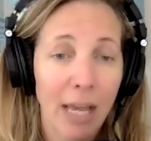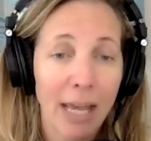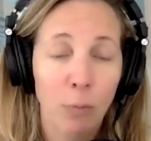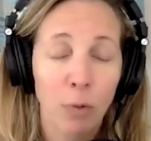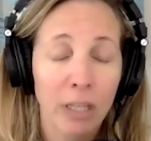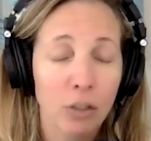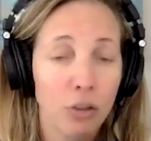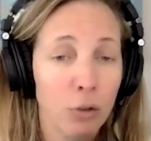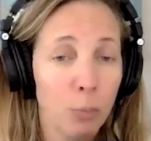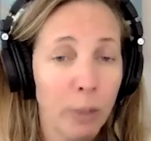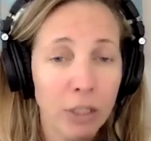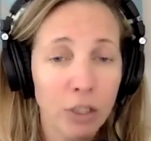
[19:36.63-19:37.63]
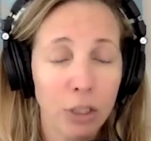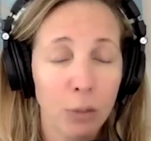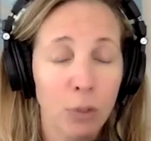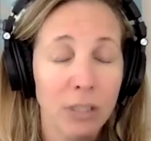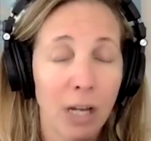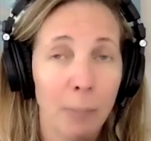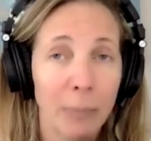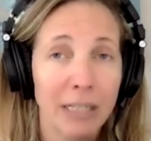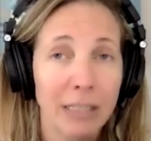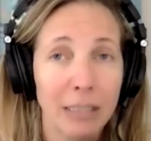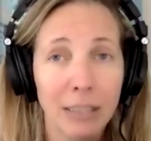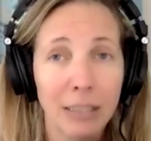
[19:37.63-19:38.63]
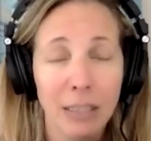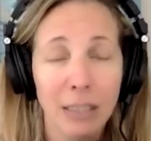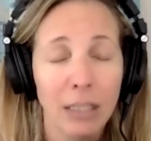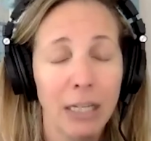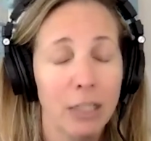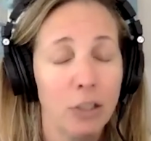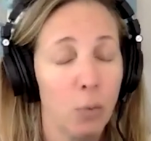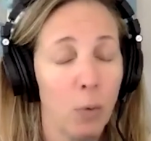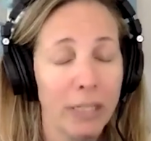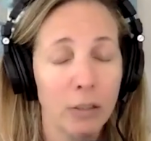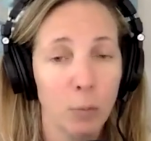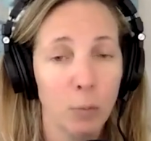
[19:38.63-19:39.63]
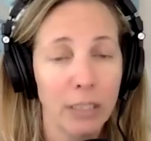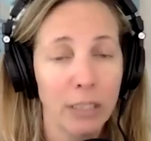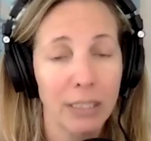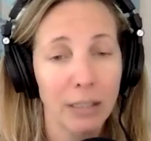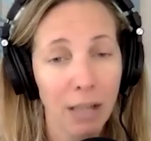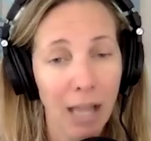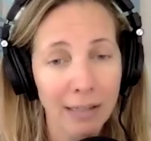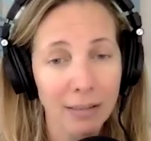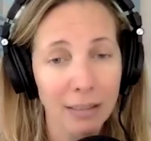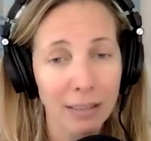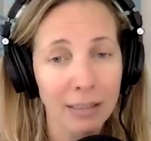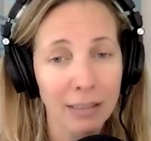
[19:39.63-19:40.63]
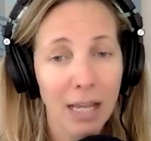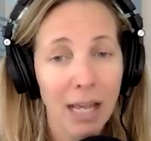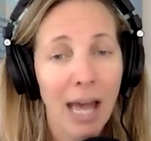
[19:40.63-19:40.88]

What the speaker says: and within 2 weeks, she was coming consistently twice a week to classes.